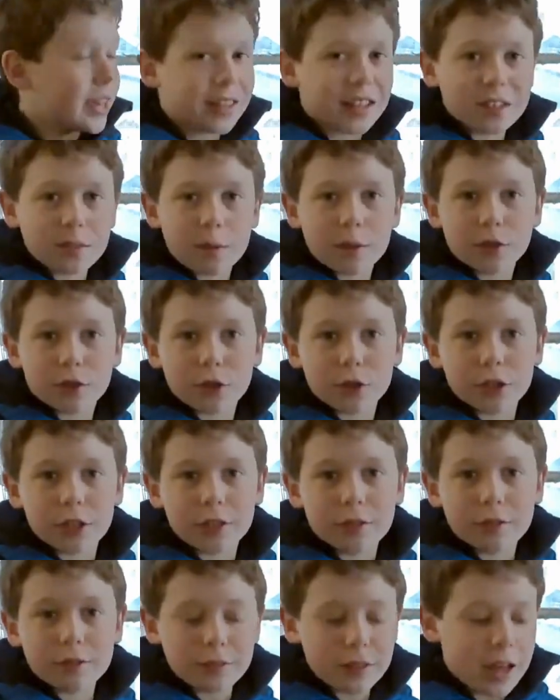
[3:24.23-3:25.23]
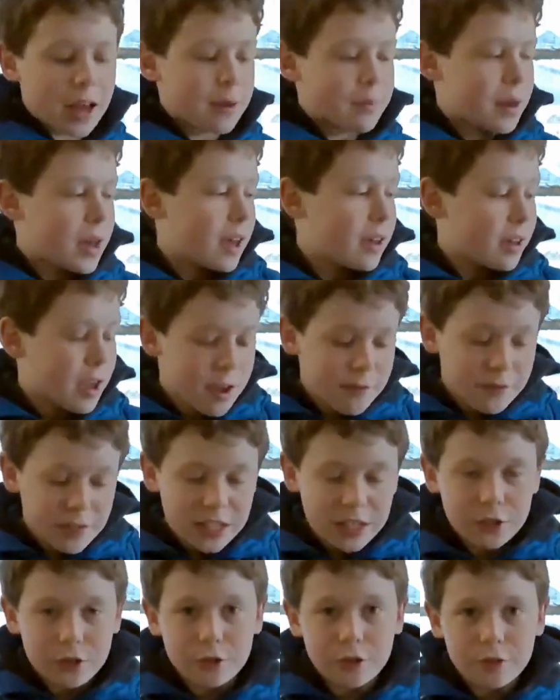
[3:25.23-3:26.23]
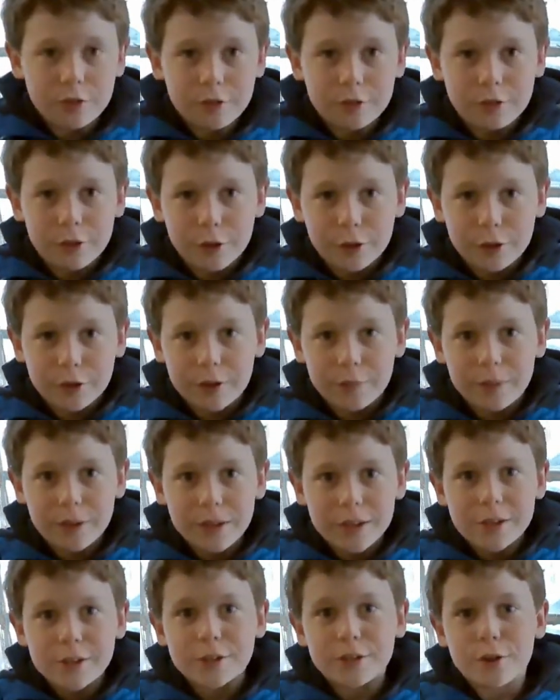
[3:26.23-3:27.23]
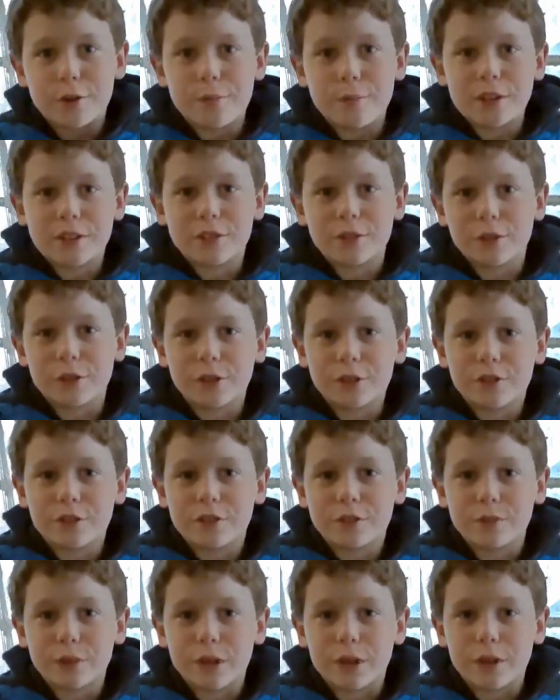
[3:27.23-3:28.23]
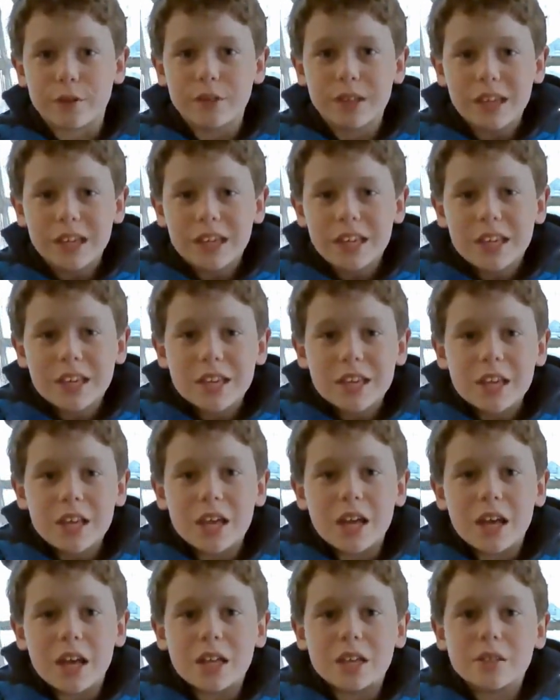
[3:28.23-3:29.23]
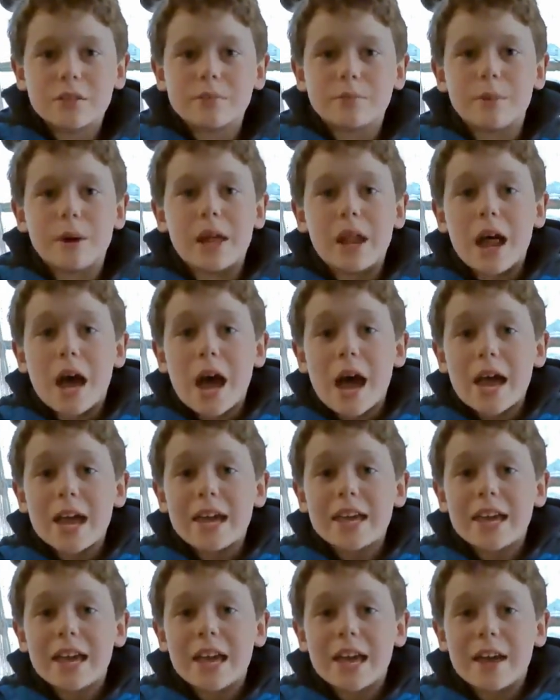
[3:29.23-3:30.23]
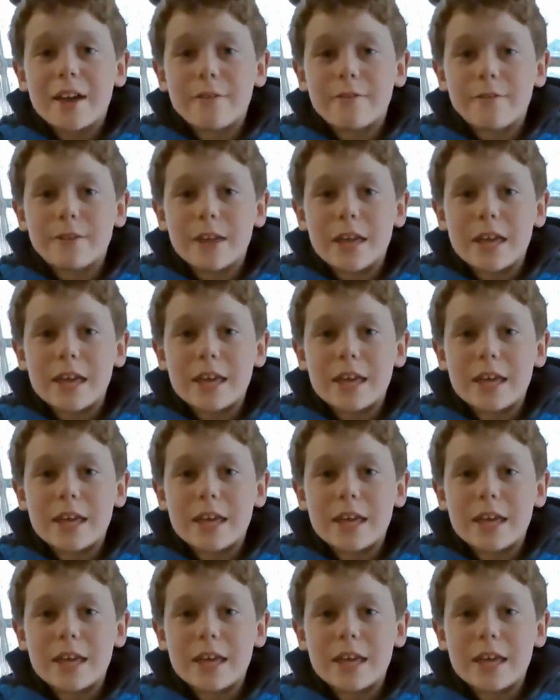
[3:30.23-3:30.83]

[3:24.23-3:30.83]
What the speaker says: and that's my circuit. I have a heater hooked up, so my circuit just went out. But I have